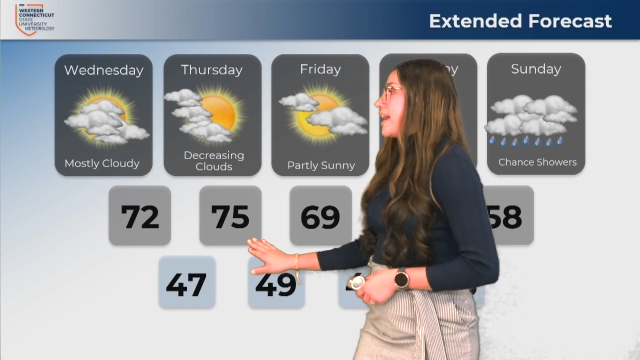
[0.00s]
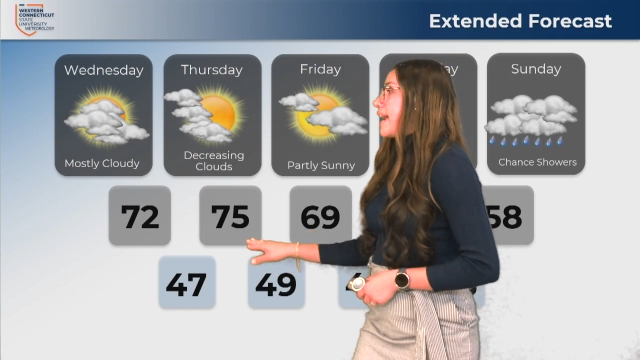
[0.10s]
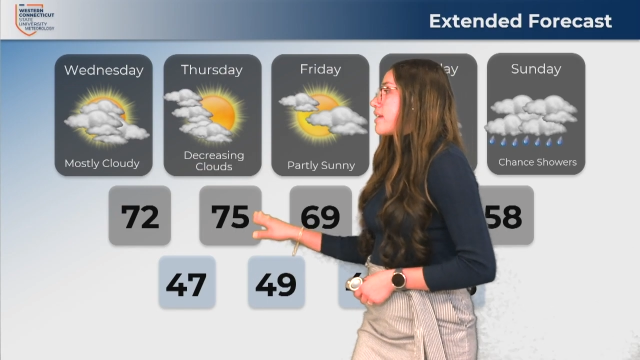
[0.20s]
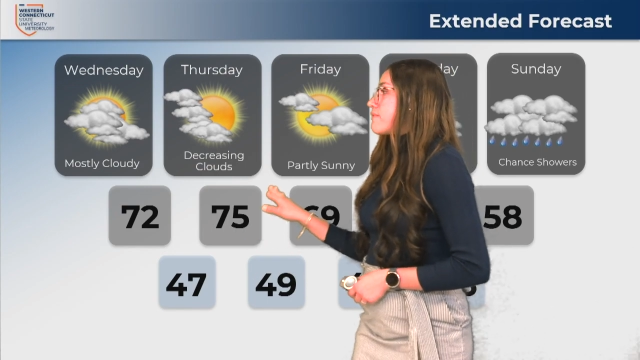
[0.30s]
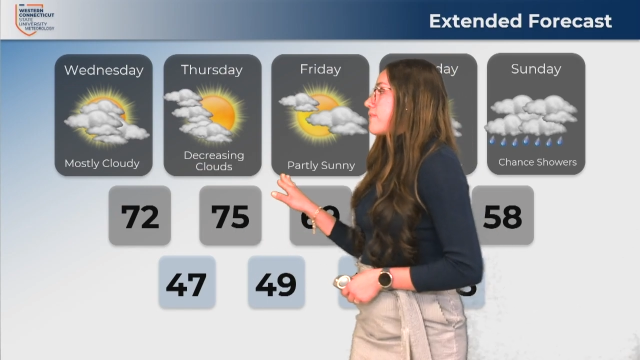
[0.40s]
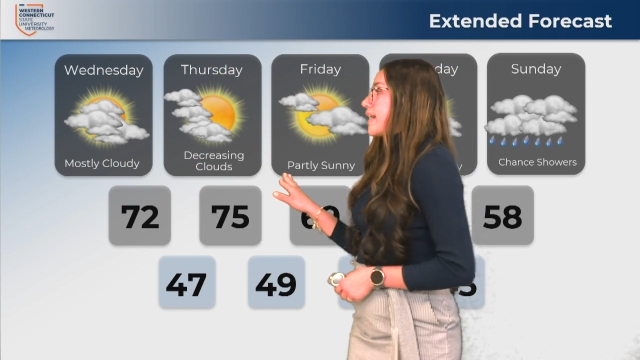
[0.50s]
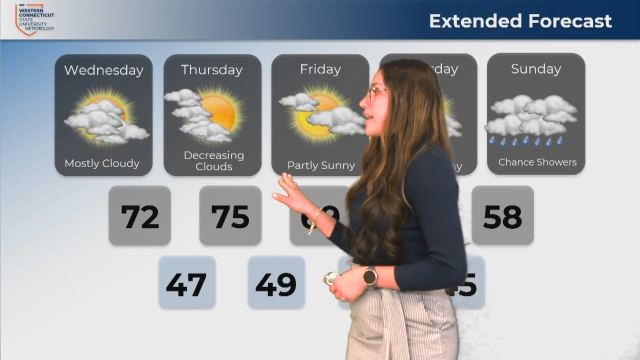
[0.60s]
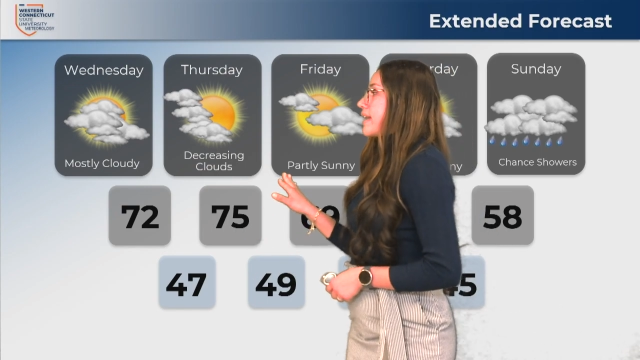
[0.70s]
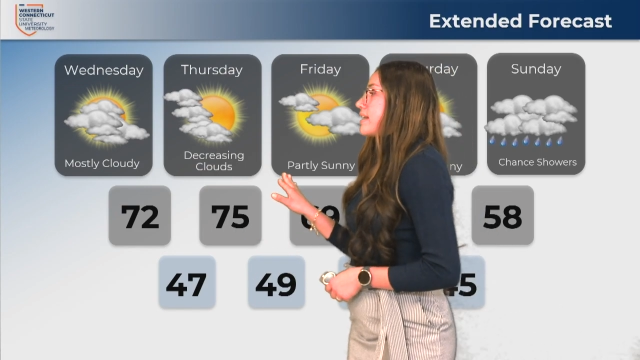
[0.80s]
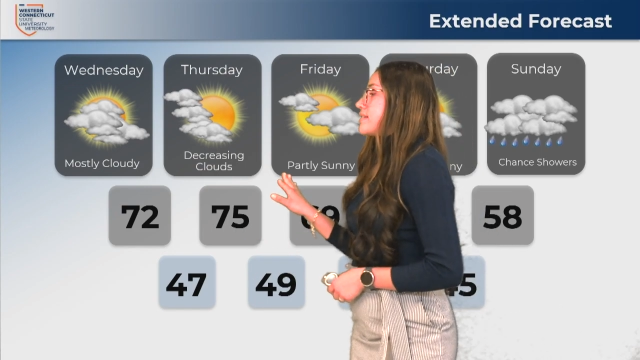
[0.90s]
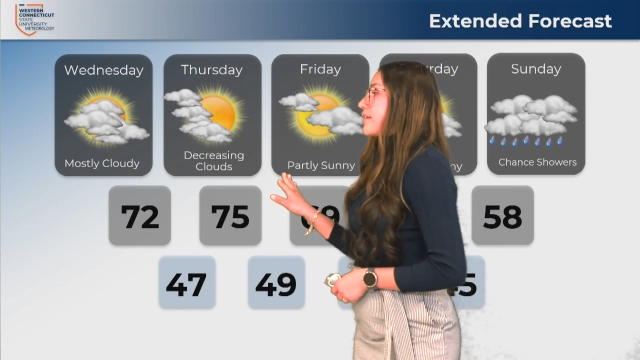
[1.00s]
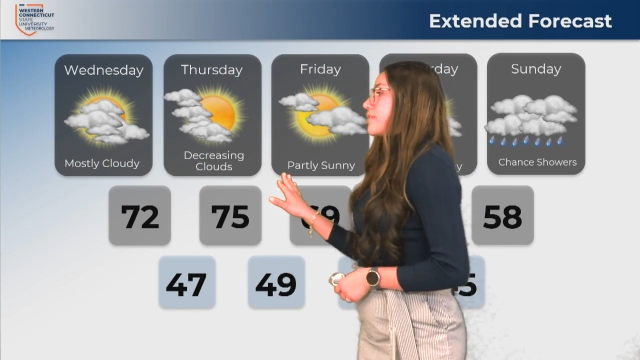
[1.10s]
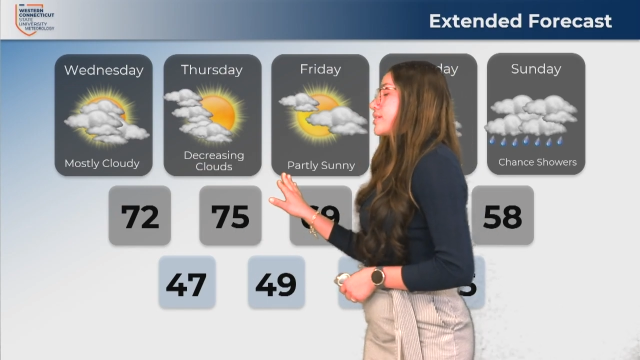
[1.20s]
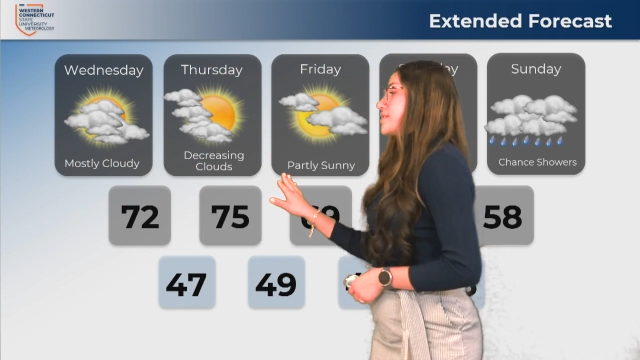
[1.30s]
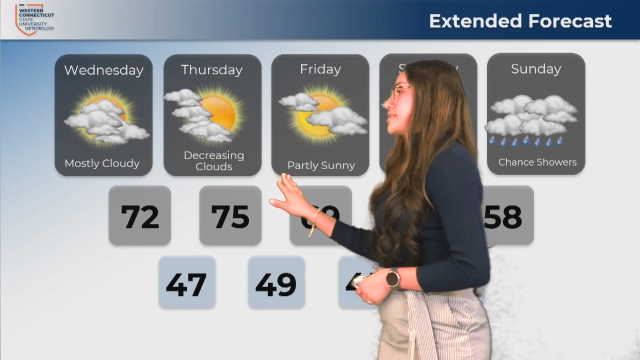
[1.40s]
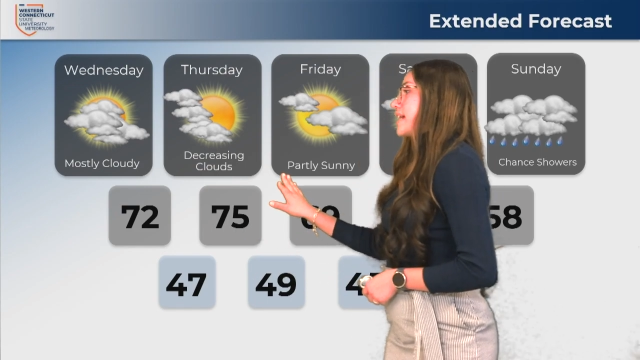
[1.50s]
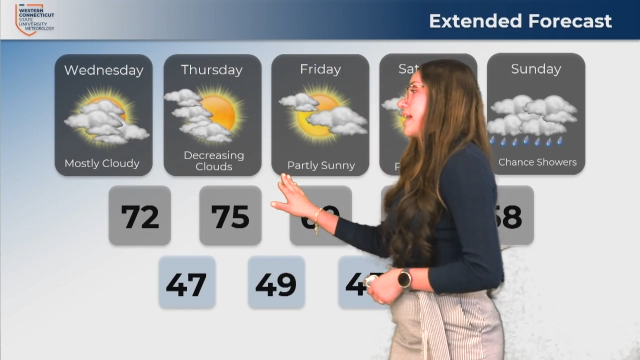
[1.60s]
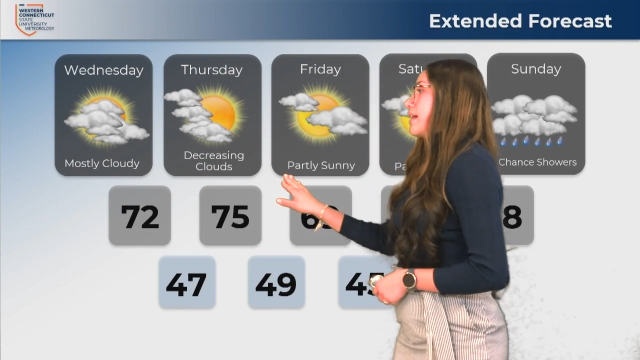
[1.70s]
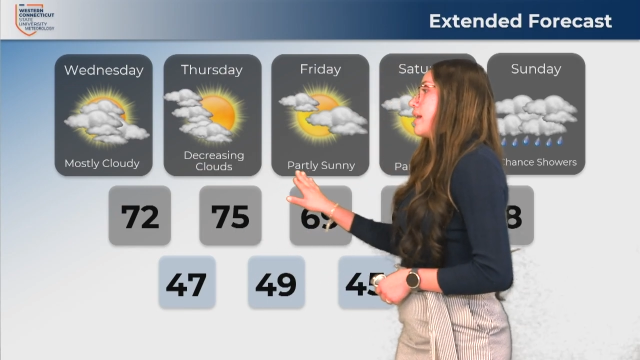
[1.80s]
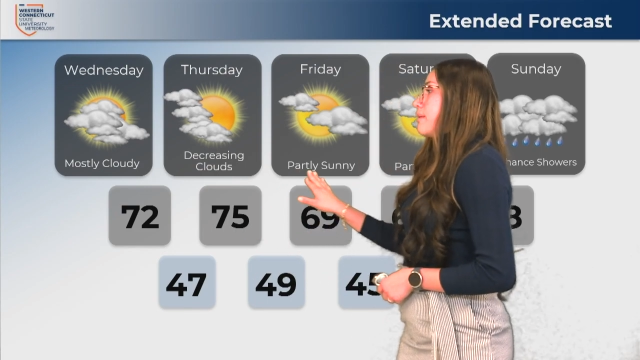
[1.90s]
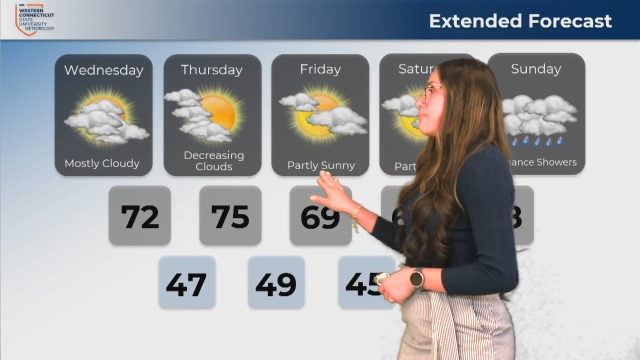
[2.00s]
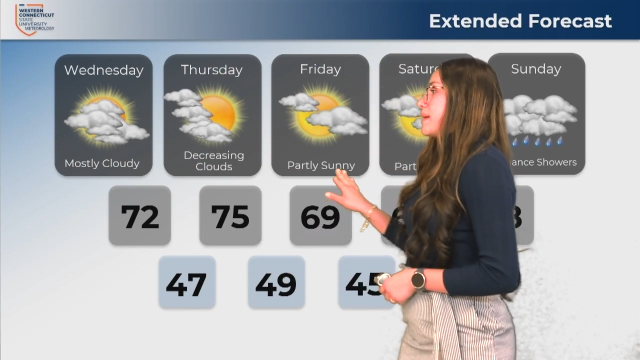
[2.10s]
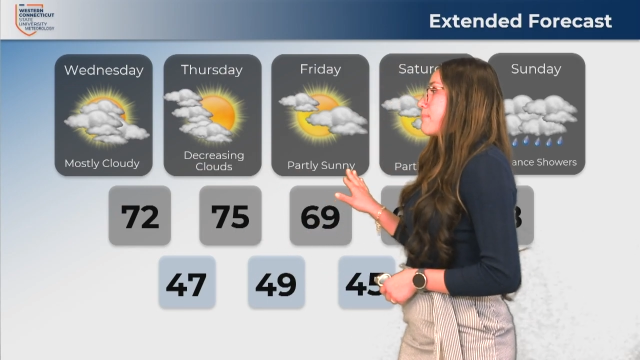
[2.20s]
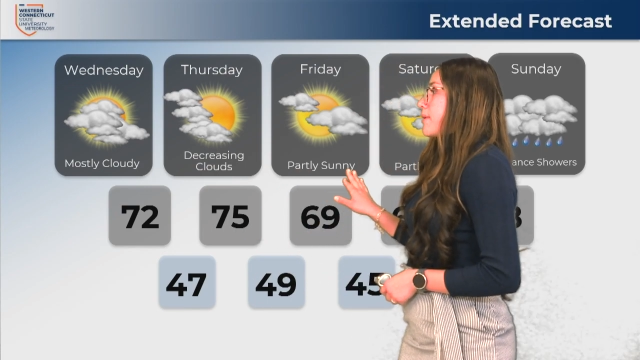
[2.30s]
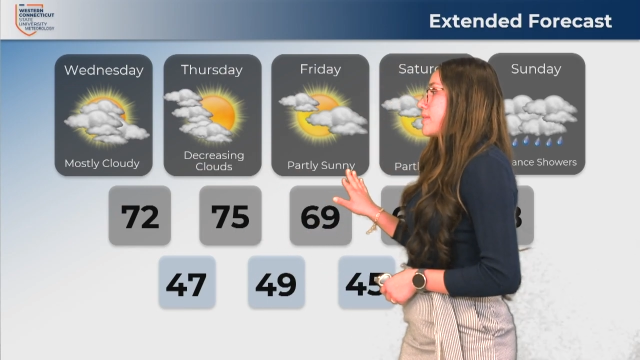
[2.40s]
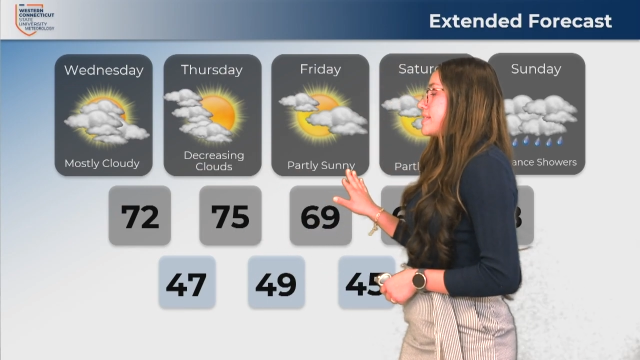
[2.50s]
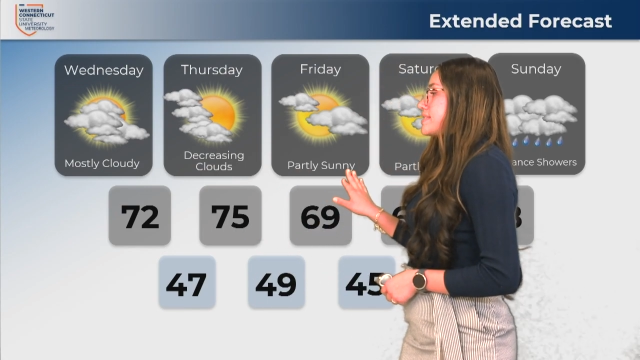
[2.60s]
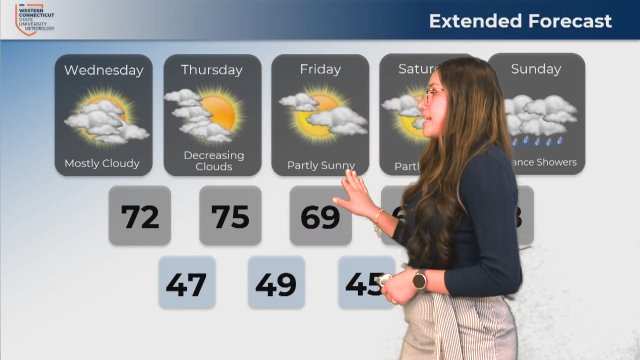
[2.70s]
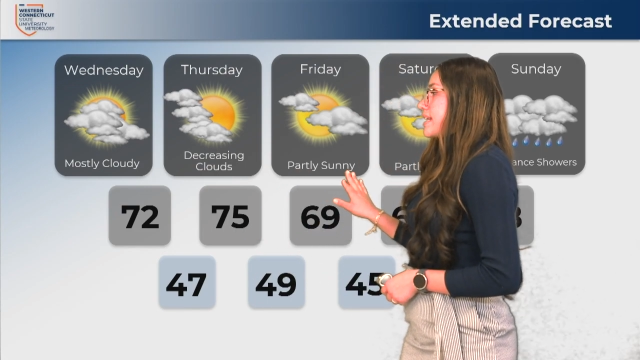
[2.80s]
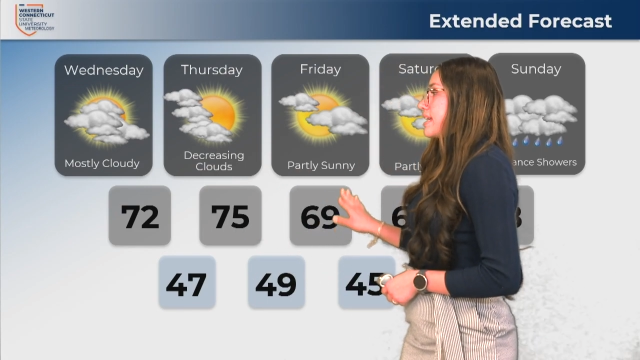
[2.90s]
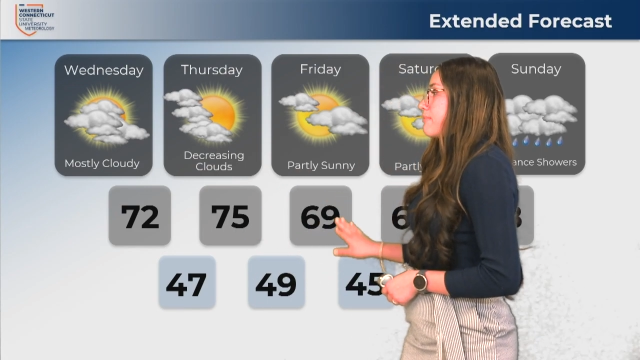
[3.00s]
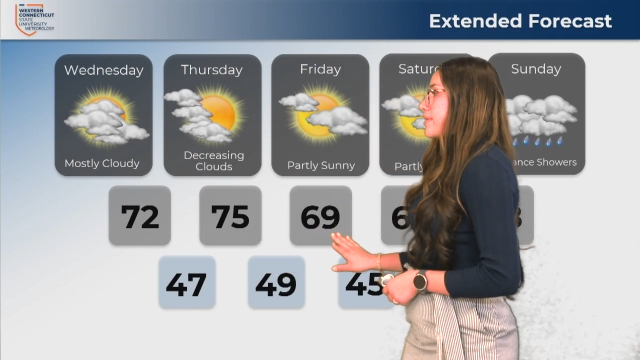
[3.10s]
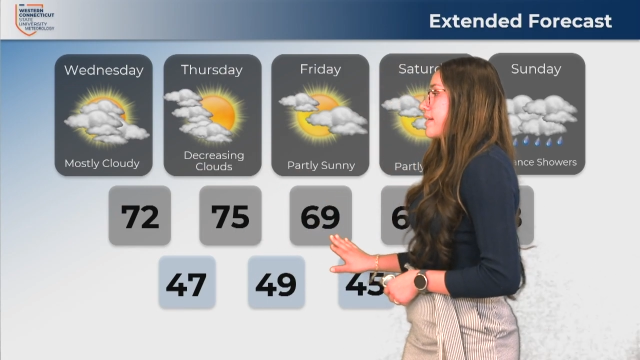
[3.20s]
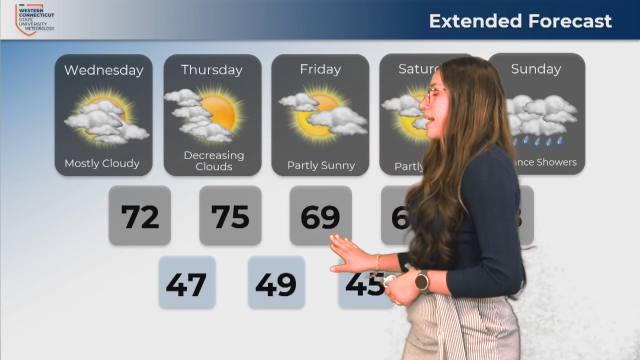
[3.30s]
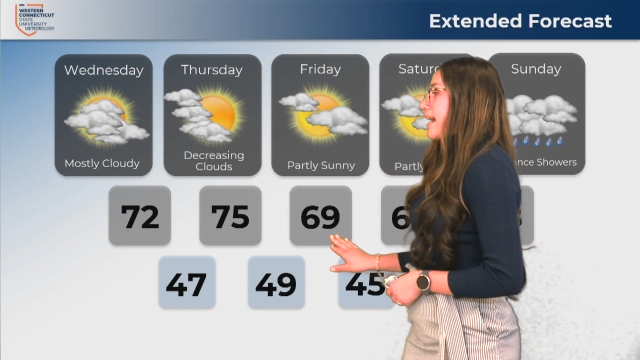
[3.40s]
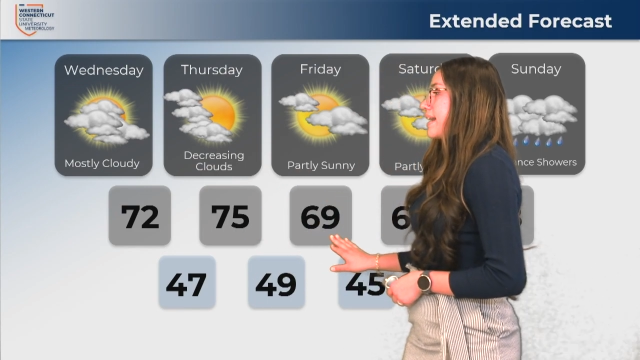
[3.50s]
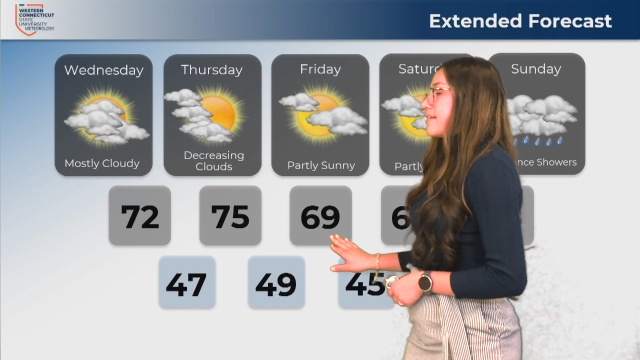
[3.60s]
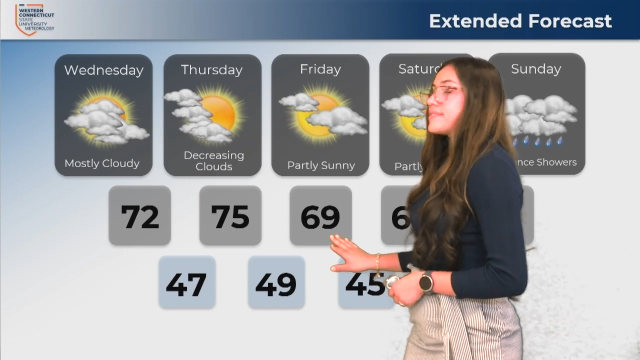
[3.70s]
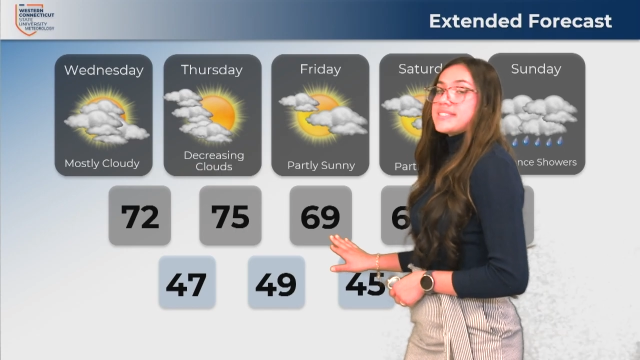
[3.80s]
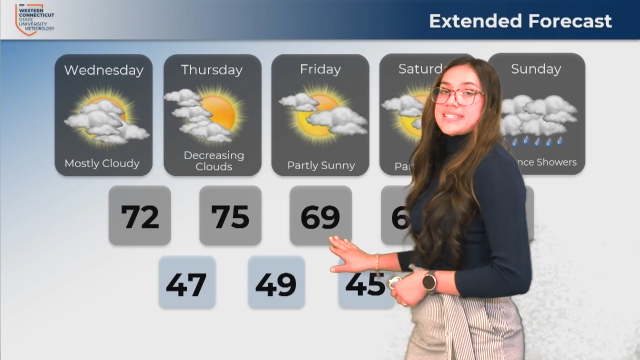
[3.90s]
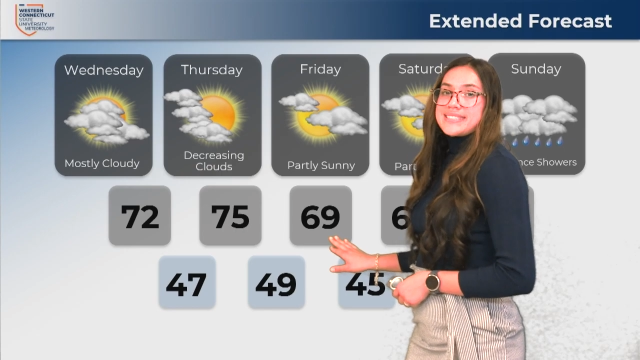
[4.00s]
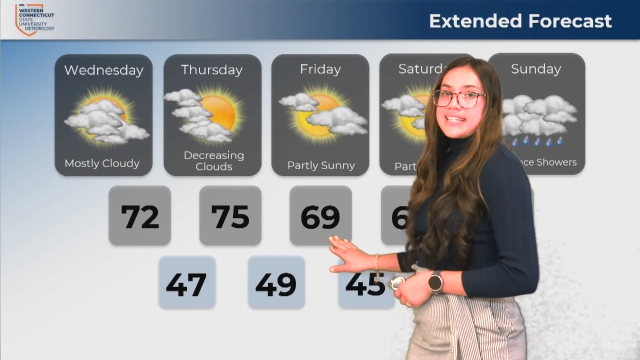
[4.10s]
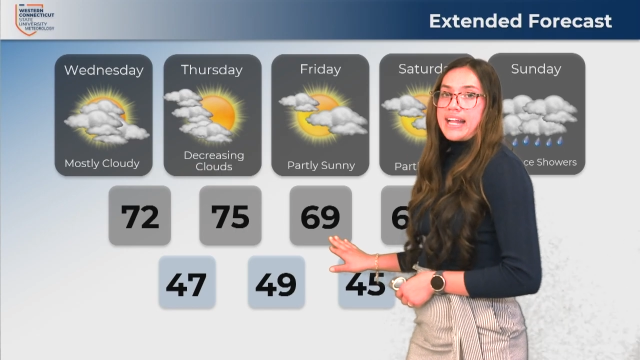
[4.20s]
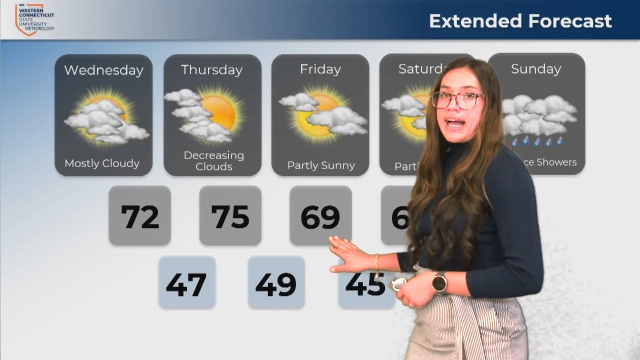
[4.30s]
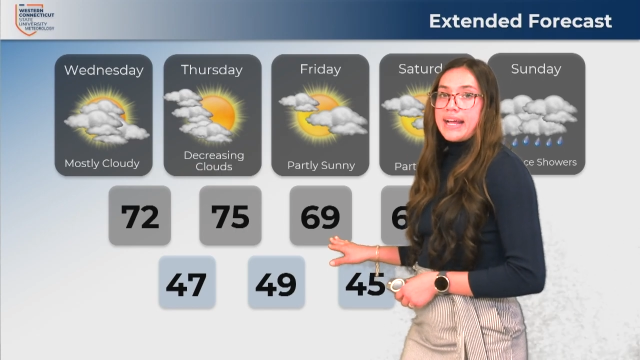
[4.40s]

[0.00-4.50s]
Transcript: And on Friday, another good day, being partly sunny with a high of 69.